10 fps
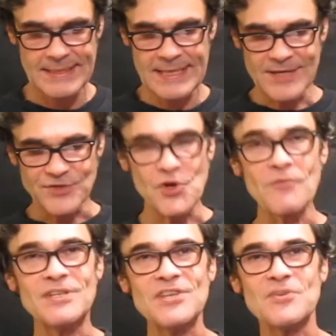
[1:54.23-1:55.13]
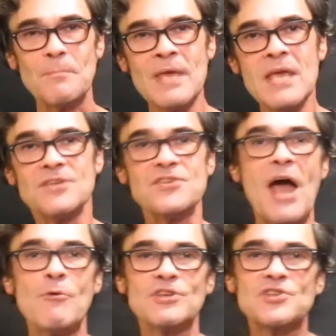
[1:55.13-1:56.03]
Conservatism is
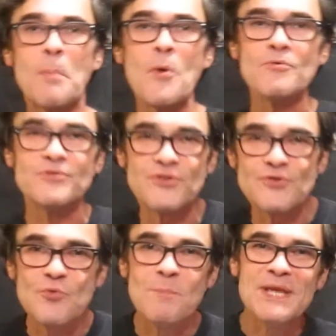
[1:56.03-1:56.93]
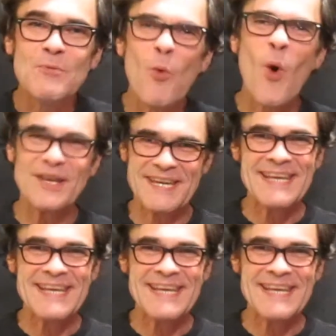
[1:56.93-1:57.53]
now exposed to be what